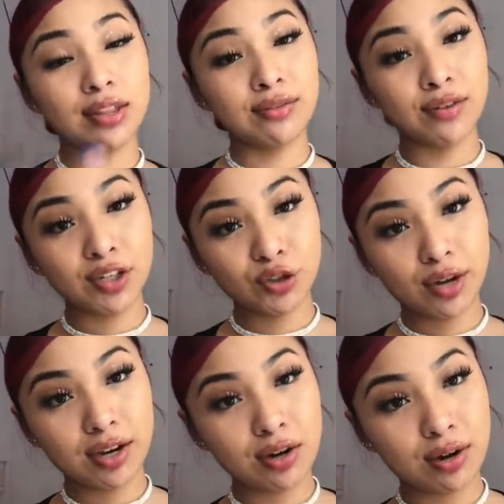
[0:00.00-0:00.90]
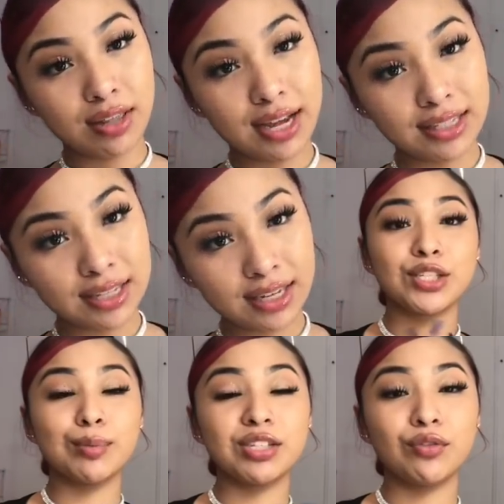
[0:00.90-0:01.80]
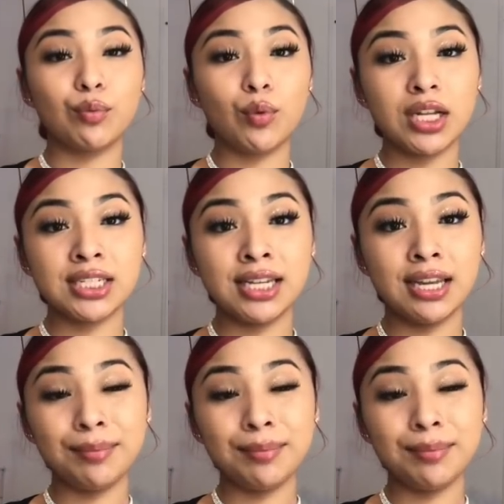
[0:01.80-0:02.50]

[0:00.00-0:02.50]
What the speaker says: the first try-on haul that I did. Thank you for watching.